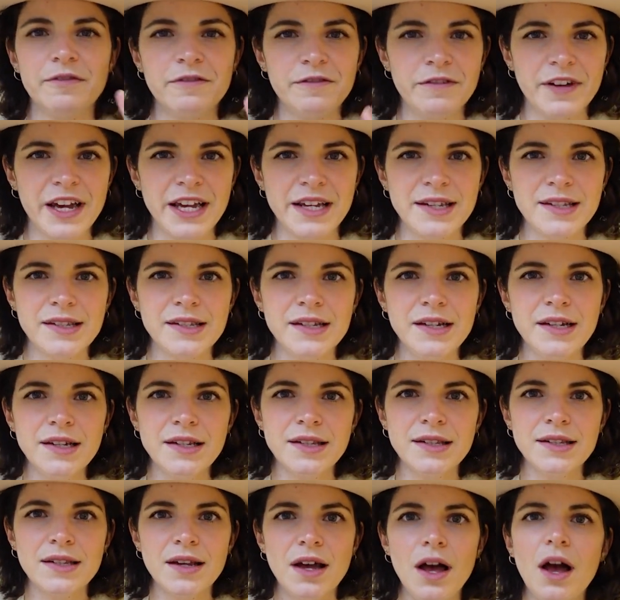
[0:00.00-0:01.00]

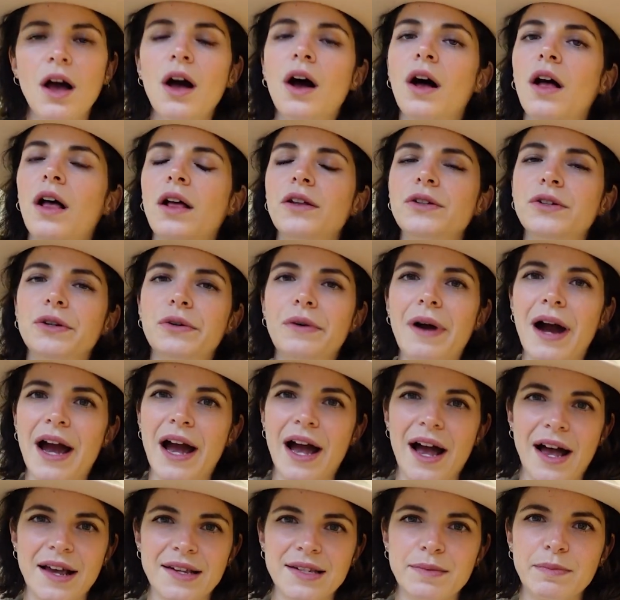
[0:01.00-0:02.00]
faces, although I
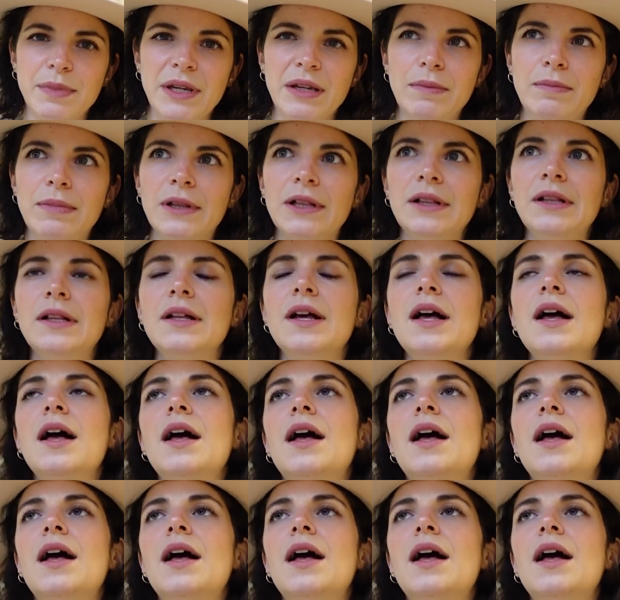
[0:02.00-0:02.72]
ask people.